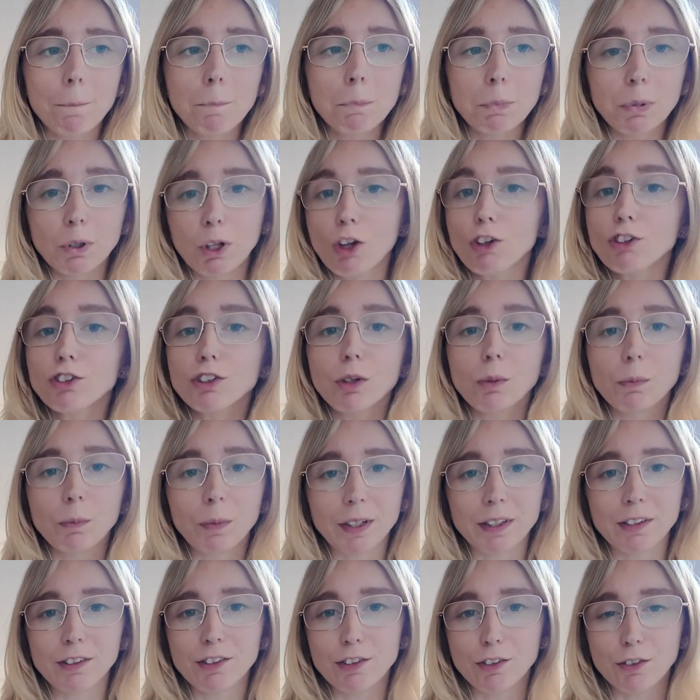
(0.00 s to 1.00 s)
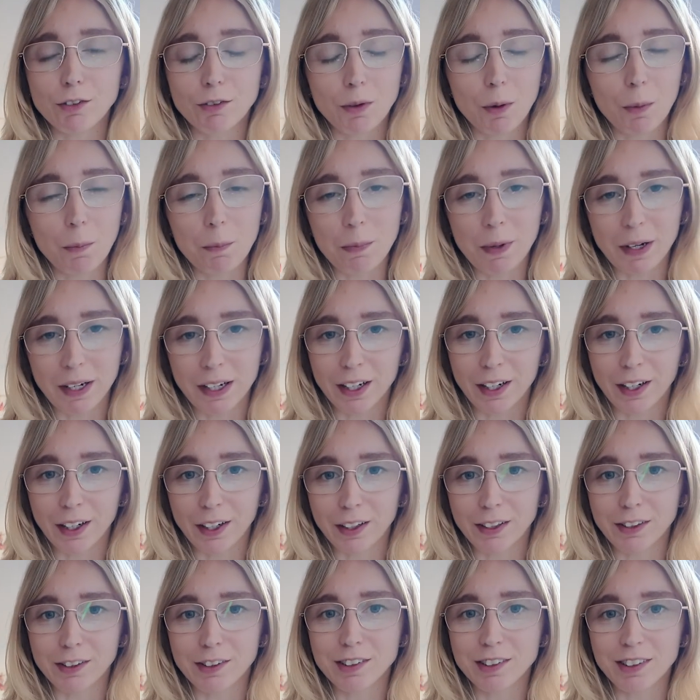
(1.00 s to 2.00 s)
blossom into
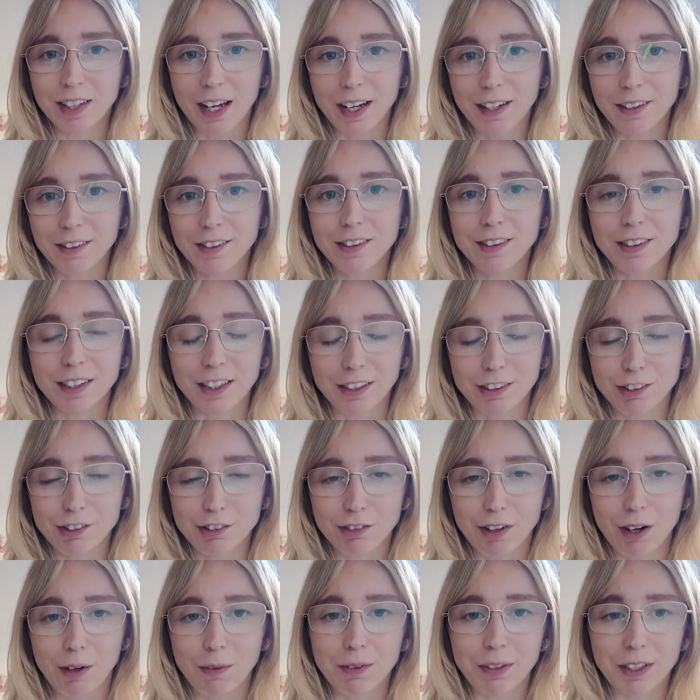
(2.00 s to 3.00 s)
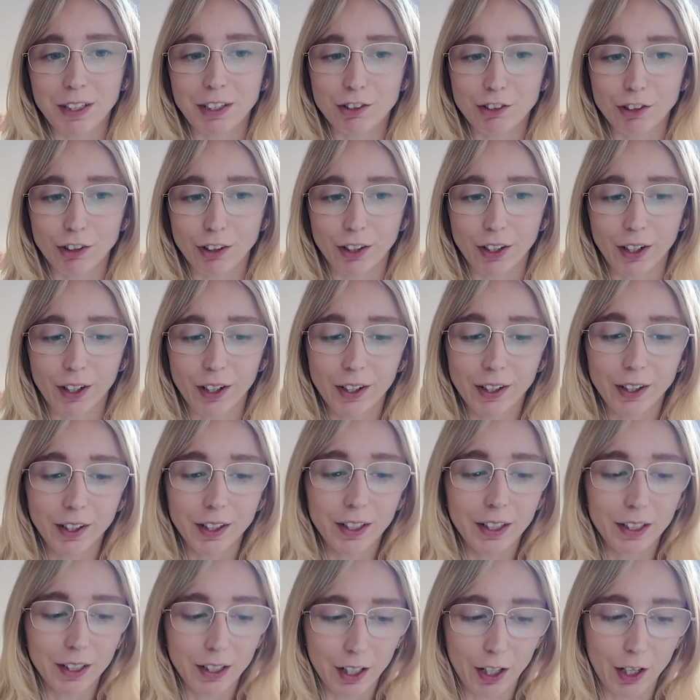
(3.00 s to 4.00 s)
bigger sets that interact with each other.
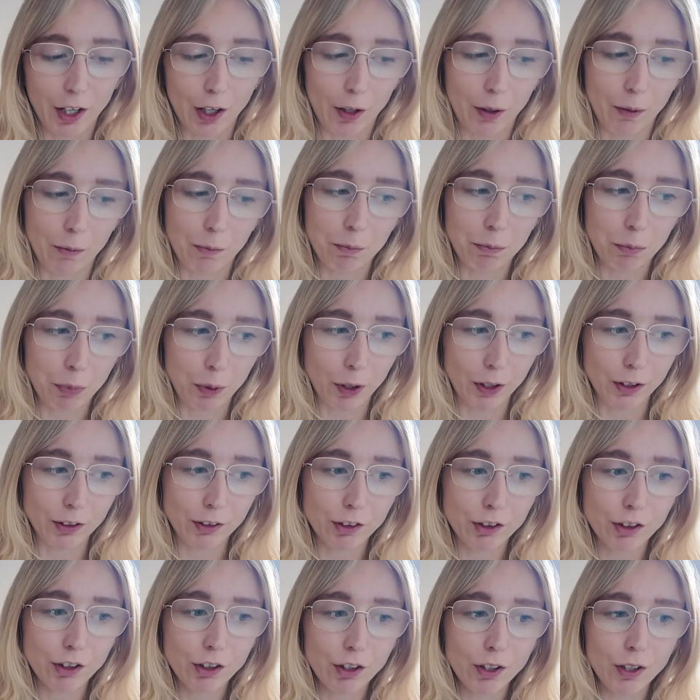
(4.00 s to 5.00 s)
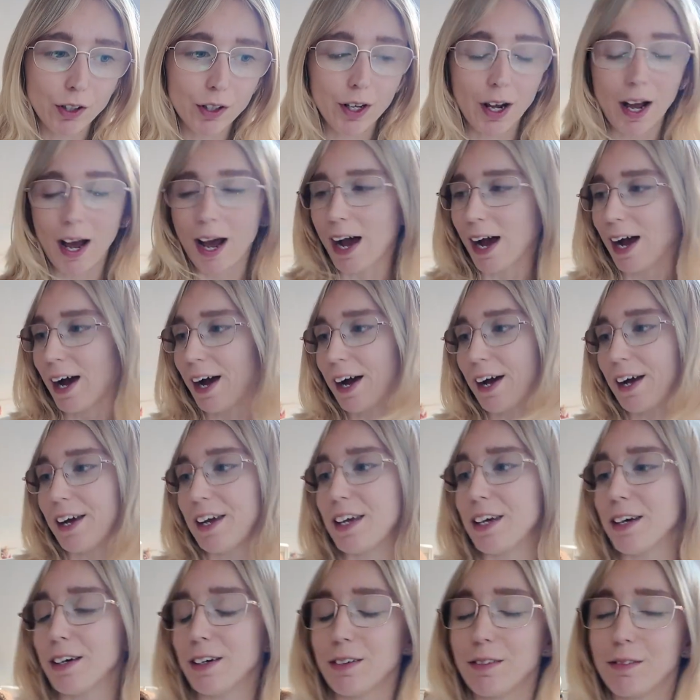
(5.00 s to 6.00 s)
But
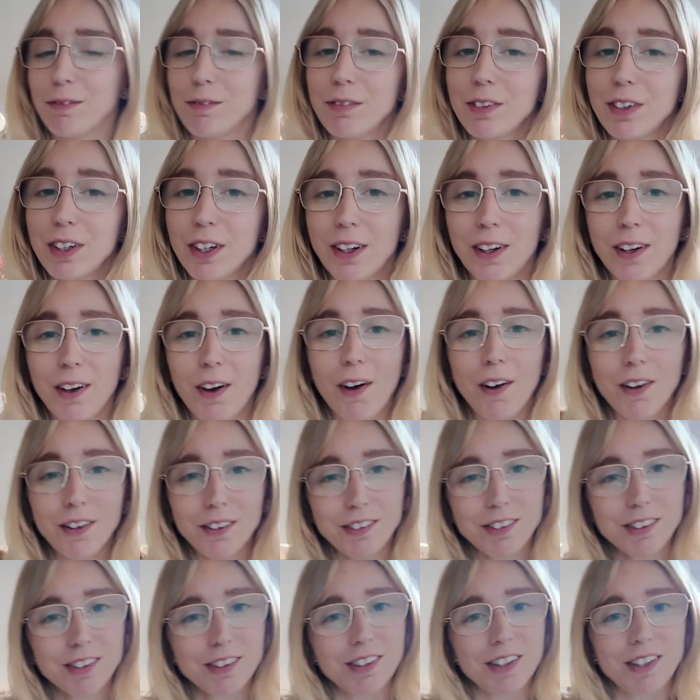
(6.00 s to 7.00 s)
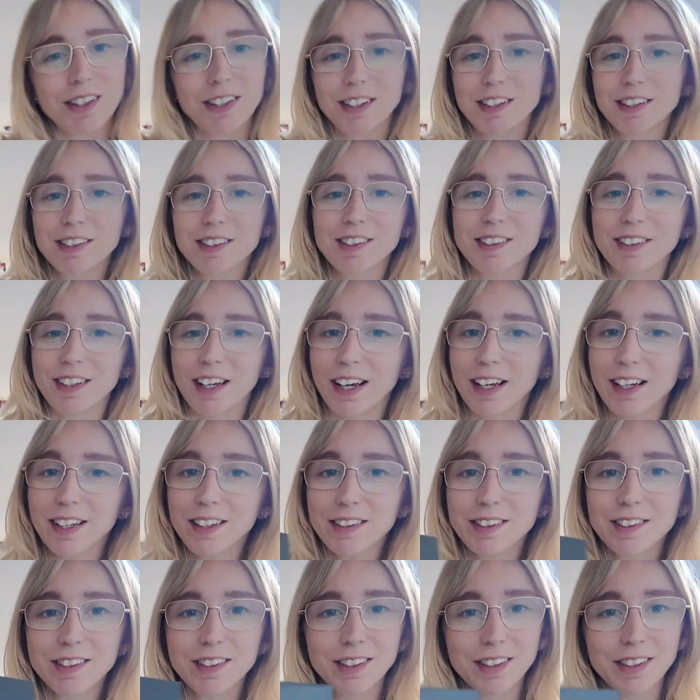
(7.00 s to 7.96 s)
I got this set.